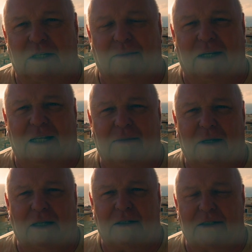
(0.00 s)
Send me an
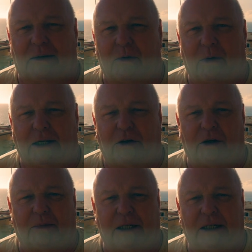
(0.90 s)
email, tell me where you're
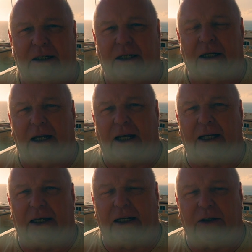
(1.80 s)
going to be.
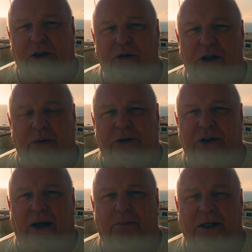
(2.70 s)
Usually we
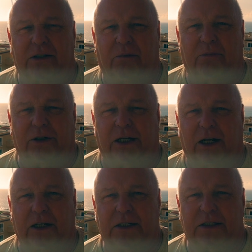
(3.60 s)
try and meet up Monday
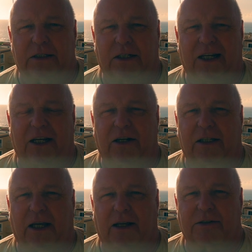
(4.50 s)
nights here
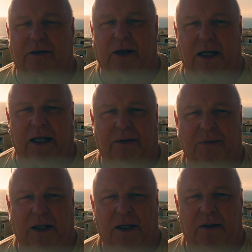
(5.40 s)
in Kaiosaraki,
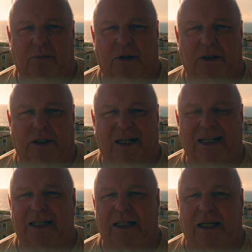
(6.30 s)
but
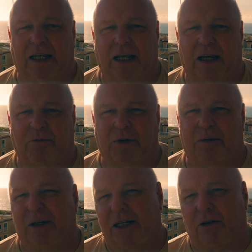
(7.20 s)
lately I've been
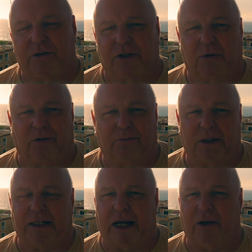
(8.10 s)
a bit so I haven't
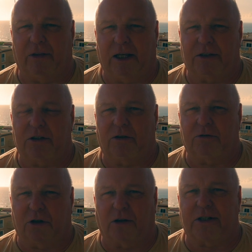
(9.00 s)
been down there.
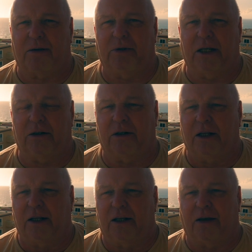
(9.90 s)
So contact me, and
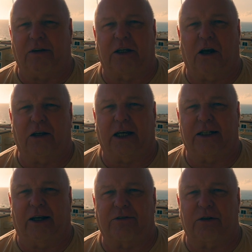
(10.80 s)
if you can't
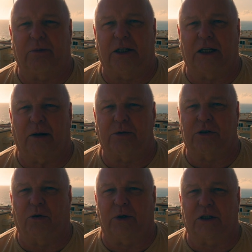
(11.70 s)
get down to me, I'm
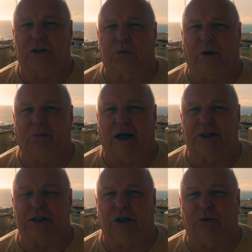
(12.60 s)
sure we could swing by
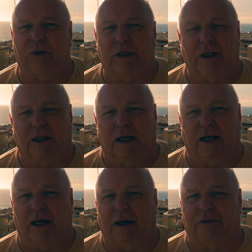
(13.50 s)
to you
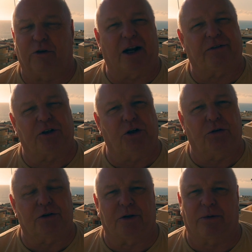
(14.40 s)
for an
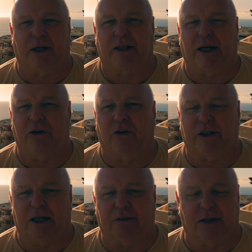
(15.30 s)
afternoon or something like that, not
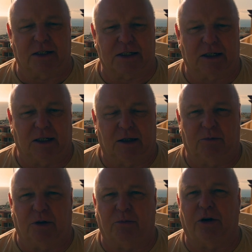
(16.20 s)
the evenings.
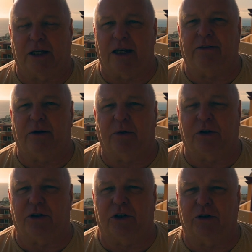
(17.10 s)
But Monday evening we
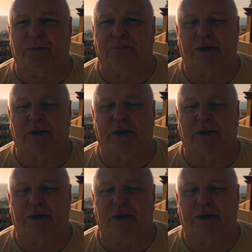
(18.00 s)
could do.